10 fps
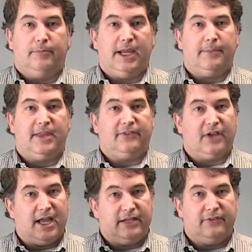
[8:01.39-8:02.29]
Ma'am, that's
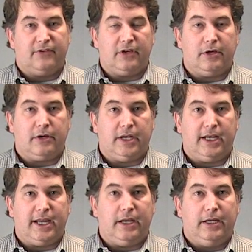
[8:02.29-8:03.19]
a heightened security
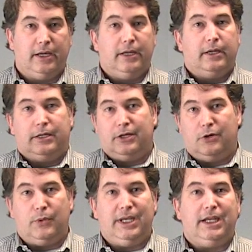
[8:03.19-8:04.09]
day. You
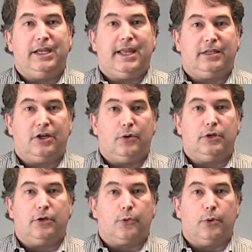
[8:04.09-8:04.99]
know, we need that to go
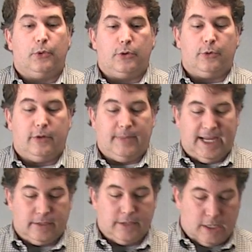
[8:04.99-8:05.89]
in your 311
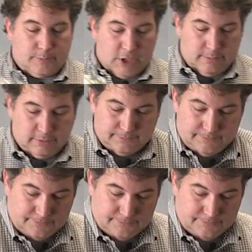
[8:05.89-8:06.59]
bag, not a problem.